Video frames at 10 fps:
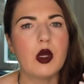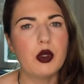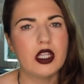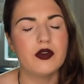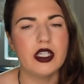
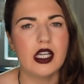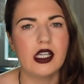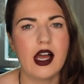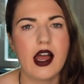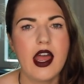with the
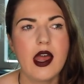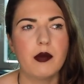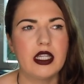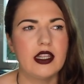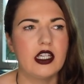vanilla,
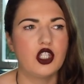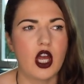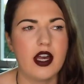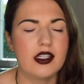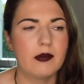but then the
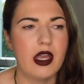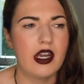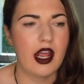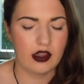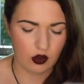
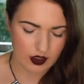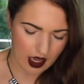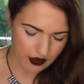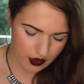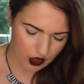jasmine and those
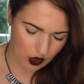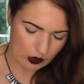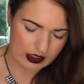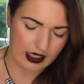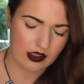other
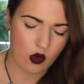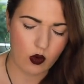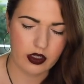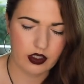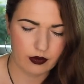notes like the
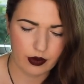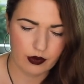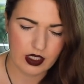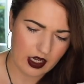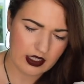orris
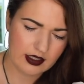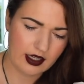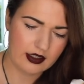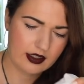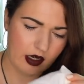root,
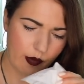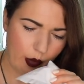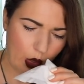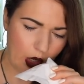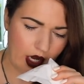incense and
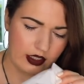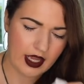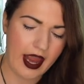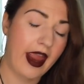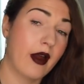myrrh, and
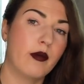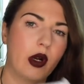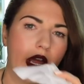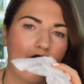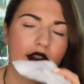the
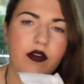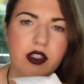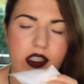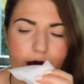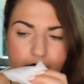amber. I can
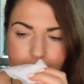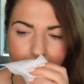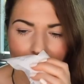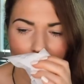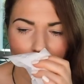definitely smell the
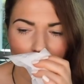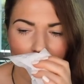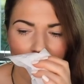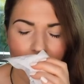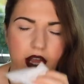amber
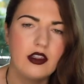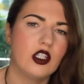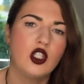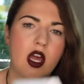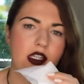and the
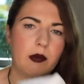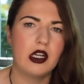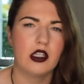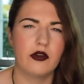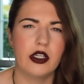
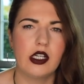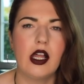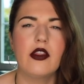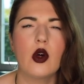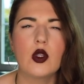jasmine and the
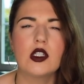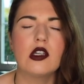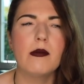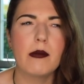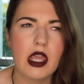vanilla. Those
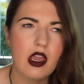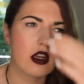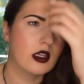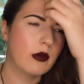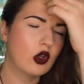to me
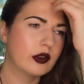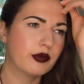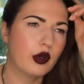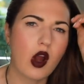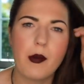are the most
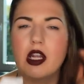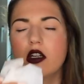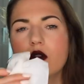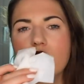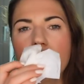prominent
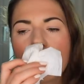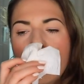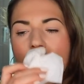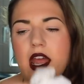notes in here.